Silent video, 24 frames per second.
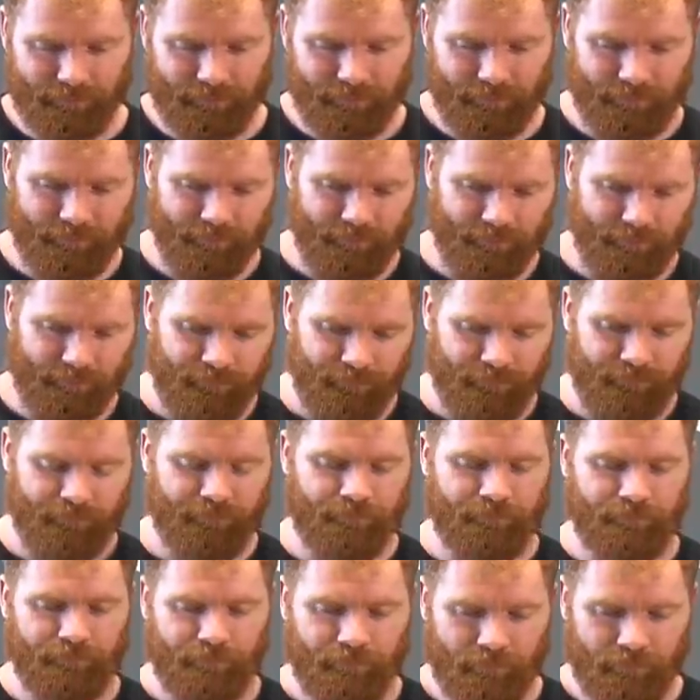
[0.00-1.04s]

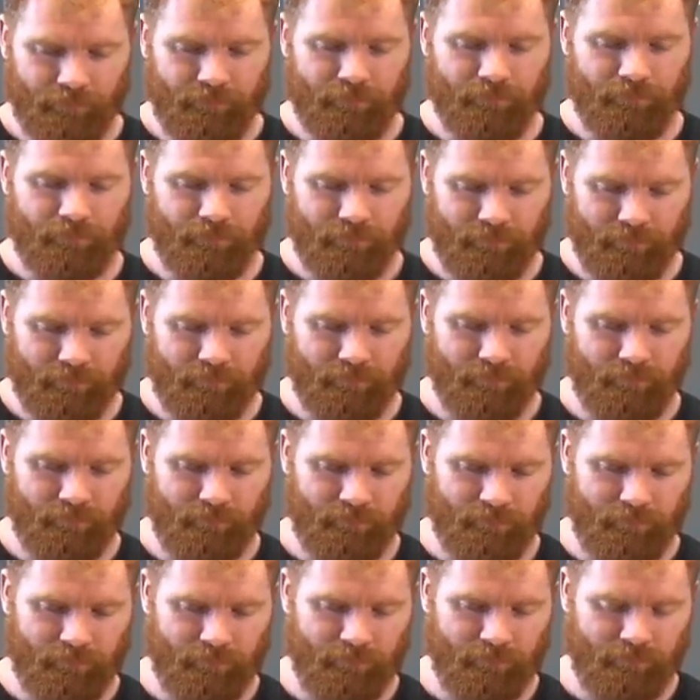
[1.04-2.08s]

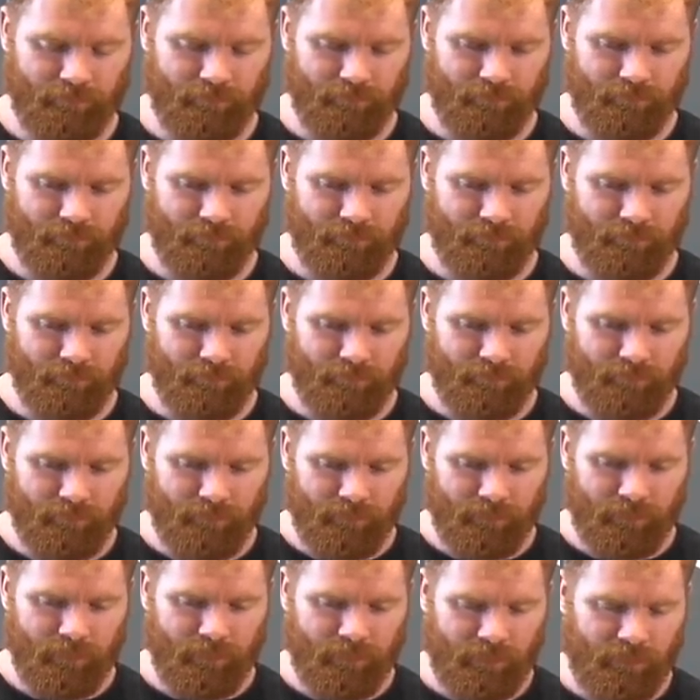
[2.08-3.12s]

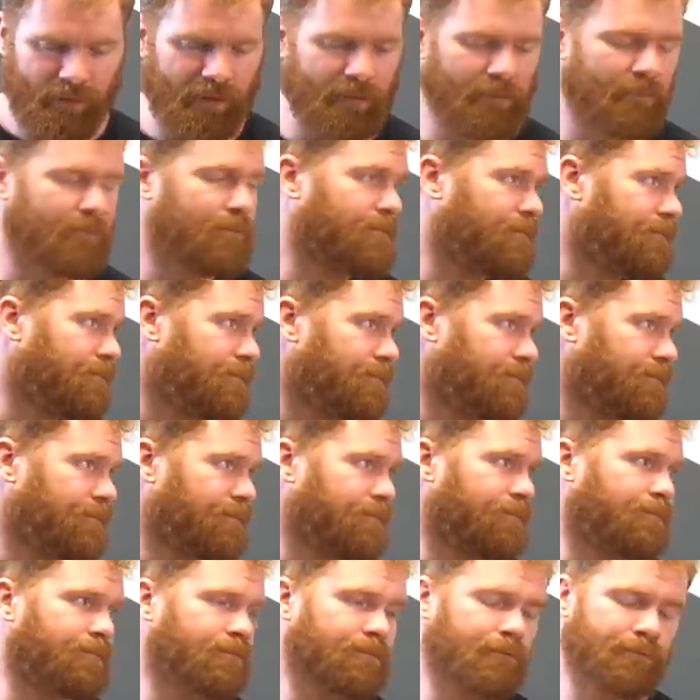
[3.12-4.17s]

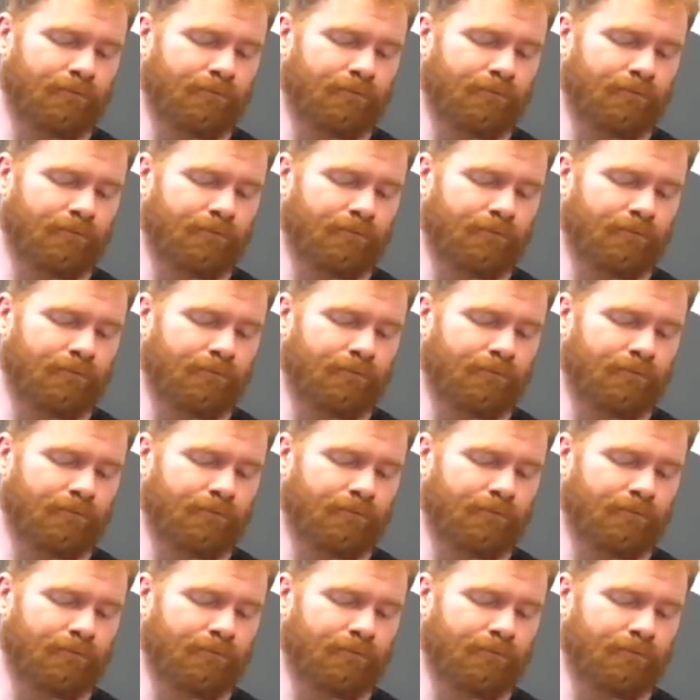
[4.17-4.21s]
(silent)